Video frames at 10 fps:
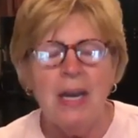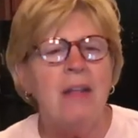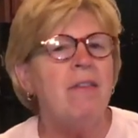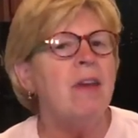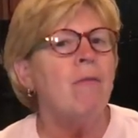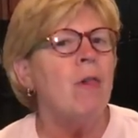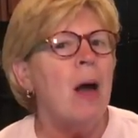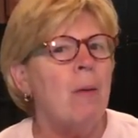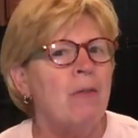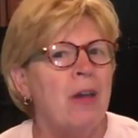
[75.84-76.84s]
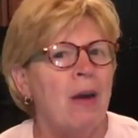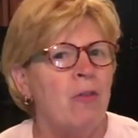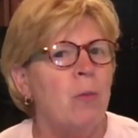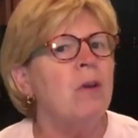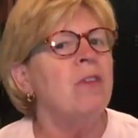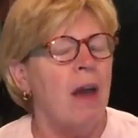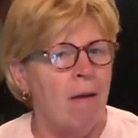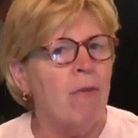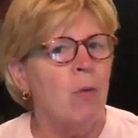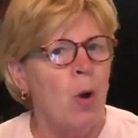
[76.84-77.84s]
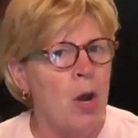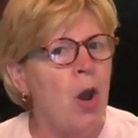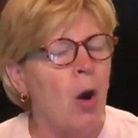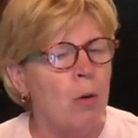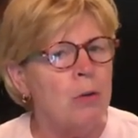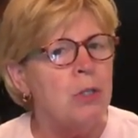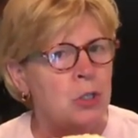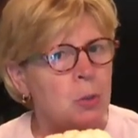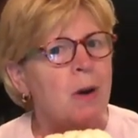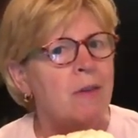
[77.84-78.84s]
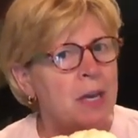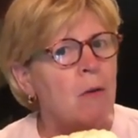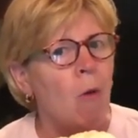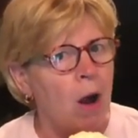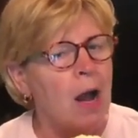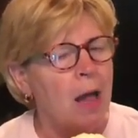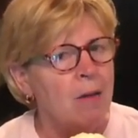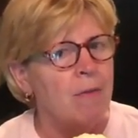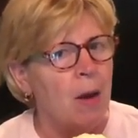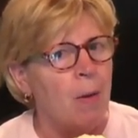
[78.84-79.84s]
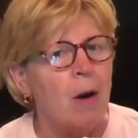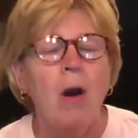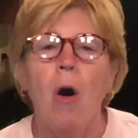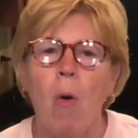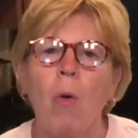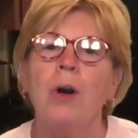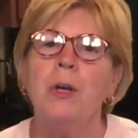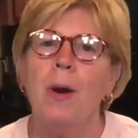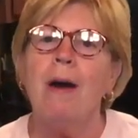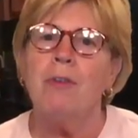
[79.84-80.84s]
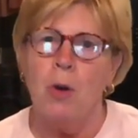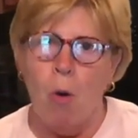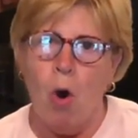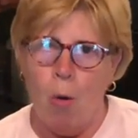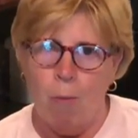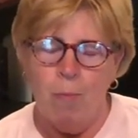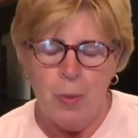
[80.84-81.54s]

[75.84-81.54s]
in several hours afterwards, everyone knows that you have eaten raw cauliflower or you have to go home.